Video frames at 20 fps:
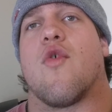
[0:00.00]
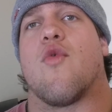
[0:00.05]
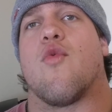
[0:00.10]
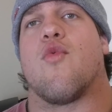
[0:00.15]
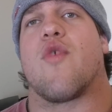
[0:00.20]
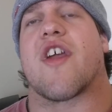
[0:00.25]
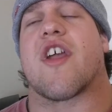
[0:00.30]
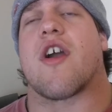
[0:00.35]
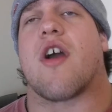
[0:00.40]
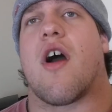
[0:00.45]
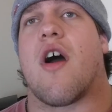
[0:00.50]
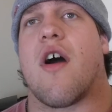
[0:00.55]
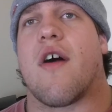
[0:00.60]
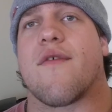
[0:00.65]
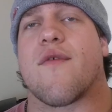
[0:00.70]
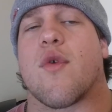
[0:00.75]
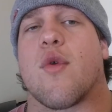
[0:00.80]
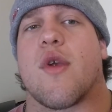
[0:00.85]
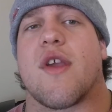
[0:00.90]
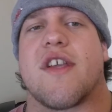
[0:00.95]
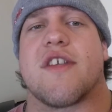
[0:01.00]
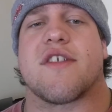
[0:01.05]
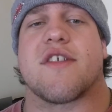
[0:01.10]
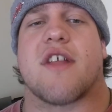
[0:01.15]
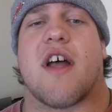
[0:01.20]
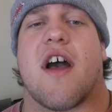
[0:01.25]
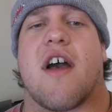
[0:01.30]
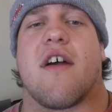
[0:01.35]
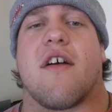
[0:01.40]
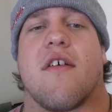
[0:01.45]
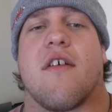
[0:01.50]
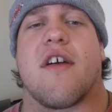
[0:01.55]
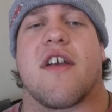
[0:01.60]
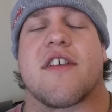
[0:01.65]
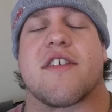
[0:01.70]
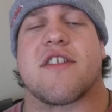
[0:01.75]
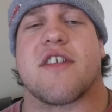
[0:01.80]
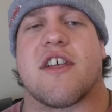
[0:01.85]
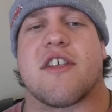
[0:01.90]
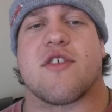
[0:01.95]
recovery style
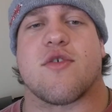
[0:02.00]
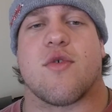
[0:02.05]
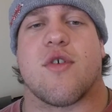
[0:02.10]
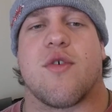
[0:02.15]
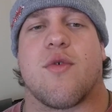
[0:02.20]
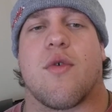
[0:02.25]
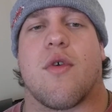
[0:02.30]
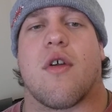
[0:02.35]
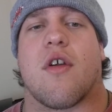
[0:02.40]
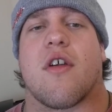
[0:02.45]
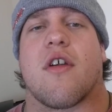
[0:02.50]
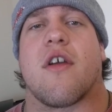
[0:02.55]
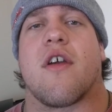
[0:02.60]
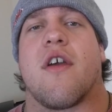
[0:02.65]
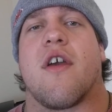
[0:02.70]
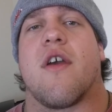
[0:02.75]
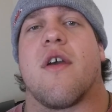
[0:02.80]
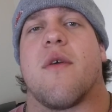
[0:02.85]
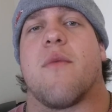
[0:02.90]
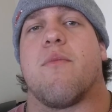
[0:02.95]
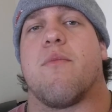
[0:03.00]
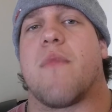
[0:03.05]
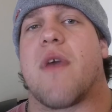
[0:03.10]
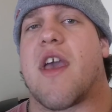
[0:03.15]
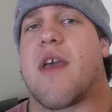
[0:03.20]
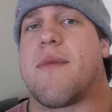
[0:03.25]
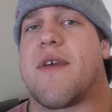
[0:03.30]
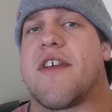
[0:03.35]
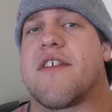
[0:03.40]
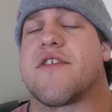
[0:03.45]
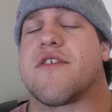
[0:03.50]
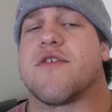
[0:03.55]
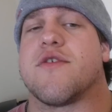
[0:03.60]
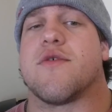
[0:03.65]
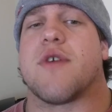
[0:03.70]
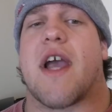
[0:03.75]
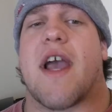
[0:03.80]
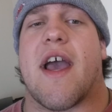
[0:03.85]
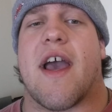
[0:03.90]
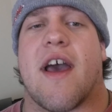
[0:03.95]
accessory work, maybe
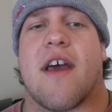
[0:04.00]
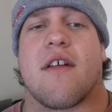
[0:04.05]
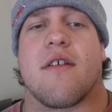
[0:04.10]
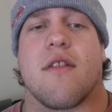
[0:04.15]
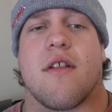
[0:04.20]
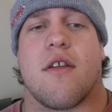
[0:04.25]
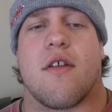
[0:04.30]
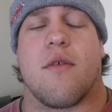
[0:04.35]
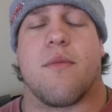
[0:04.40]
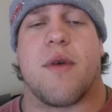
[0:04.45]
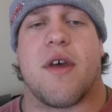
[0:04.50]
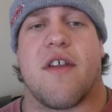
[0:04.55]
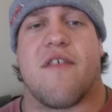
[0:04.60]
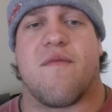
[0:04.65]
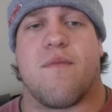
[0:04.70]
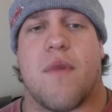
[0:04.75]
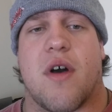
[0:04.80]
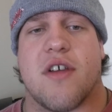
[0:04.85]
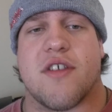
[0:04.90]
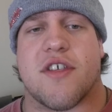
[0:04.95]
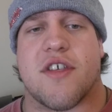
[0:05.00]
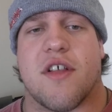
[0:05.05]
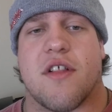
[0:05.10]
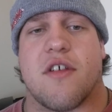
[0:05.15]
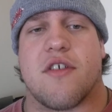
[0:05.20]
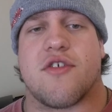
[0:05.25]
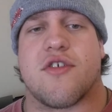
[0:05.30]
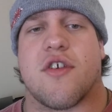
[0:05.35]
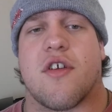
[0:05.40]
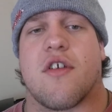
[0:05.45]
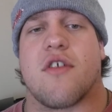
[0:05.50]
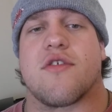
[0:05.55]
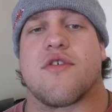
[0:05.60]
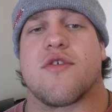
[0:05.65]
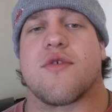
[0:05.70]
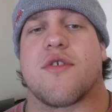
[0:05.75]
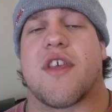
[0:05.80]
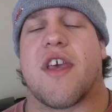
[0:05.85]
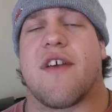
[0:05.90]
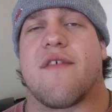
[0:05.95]
to add a little bit of musculature to
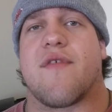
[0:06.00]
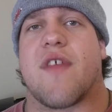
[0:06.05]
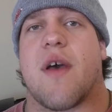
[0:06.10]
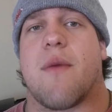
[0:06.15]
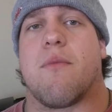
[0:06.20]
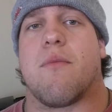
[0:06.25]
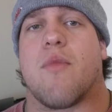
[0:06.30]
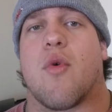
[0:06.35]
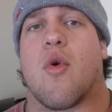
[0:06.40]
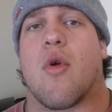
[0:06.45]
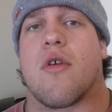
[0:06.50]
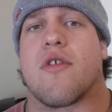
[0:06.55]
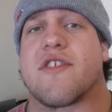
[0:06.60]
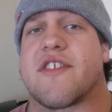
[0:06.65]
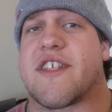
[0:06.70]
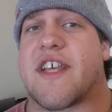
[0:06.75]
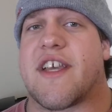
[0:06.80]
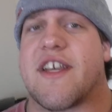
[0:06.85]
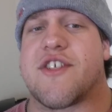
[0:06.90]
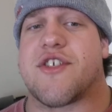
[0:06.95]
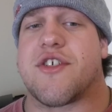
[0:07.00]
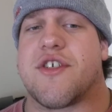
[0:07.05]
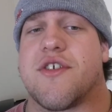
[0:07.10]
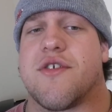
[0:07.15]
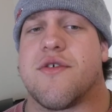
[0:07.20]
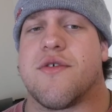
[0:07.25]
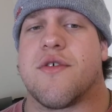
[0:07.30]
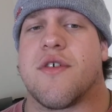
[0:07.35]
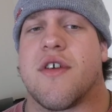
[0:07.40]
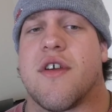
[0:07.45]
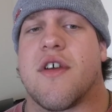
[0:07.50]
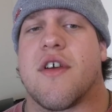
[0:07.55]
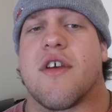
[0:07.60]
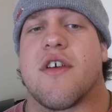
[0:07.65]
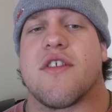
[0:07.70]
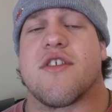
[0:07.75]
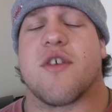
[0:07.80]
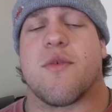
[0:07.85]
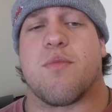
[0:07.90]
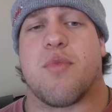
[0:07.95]
give them more tissue
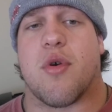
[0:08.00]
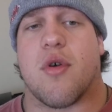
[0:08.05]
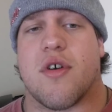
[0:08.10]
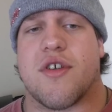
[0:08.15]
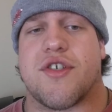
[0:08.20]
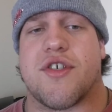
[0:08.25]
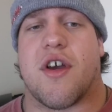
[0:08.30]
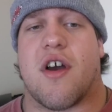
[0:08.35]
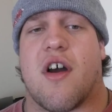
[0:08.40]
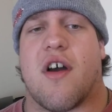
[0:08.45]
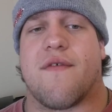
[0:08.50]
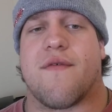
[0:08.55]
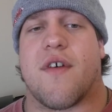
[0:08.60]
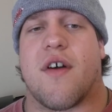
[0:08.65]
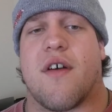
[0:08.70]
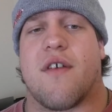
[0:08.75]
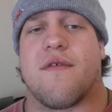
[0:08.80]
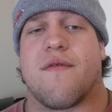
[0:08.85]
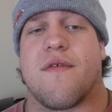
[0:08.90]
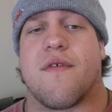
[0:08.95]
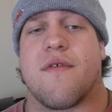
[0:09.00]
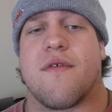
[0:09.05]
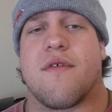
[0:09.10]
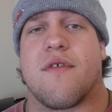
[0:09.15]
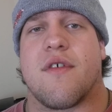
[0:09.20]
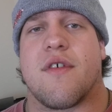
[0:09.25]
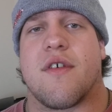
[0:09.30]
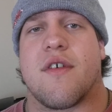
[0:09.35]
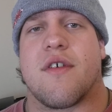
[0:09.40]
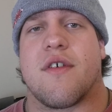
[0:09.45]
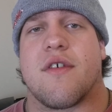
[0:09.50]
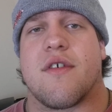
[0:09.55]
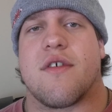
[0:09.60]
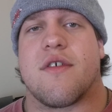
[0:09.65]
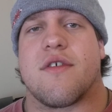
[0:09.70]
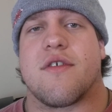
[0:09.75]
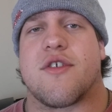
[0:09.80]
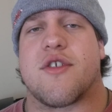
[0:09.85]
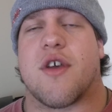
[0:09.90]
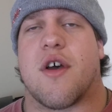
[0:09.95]
to push off of.
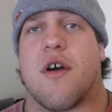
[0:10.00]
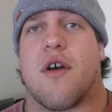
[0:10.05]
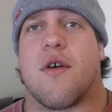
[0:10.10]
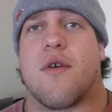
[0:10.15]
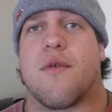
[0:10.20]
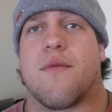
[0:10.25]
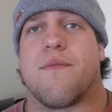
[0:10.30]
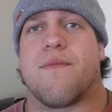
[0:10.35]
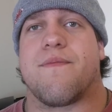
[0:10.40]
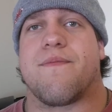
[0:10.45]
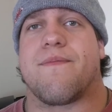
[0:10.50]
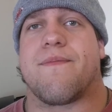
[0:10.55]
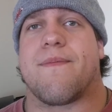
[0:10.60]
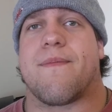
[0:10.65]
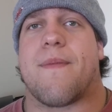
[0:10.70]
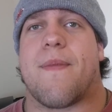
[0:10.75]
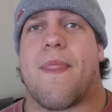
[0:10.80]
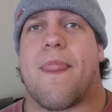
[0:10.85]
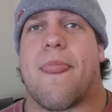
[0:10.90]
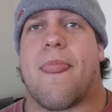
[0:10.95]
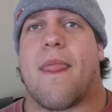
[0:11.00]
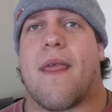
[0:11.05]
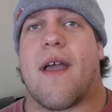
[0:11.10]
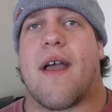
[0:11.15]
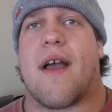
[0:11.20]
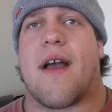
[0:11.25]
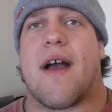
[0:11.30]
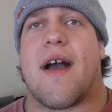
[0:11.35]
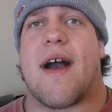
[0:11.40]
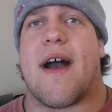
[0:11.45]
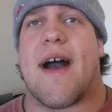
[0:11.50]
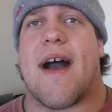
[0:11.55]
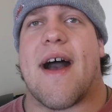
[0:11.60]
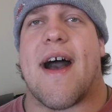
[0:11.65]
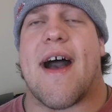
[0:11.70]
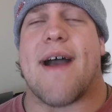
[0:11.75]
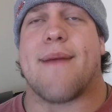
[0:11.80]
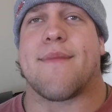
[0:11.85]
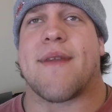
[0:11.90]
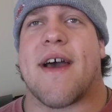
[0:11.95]
So
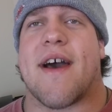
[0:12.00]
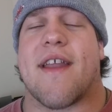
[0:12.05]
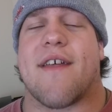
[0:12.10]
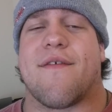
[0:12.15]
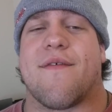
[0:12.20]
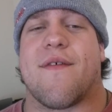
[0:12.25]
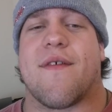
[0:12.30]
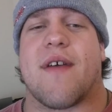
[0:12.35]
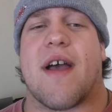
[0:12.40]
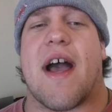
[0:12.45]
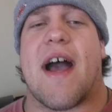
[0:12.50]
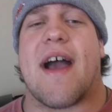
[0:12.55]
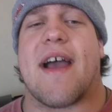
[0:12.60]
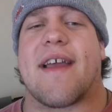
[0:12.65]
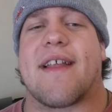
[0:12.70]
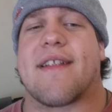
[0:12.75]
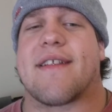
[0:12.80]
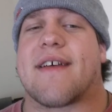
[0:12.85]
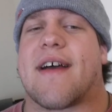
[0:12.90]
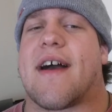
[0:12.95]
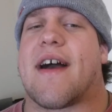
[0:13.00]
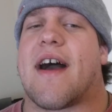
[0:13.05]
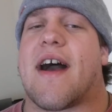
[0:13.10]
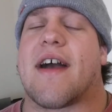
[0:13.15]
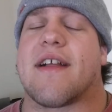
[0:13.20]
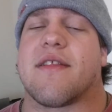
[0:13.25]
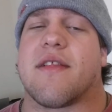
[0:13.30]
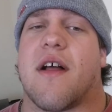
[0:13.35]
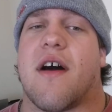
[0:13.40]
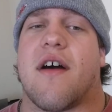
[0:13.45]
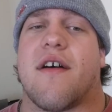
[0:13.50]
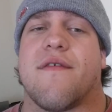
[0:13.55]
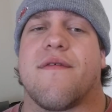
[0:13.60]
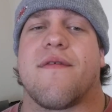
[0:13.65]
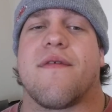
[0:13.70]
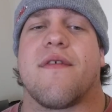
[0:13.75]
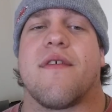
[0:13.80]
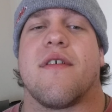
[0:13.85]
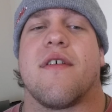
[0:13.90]
I'm not I love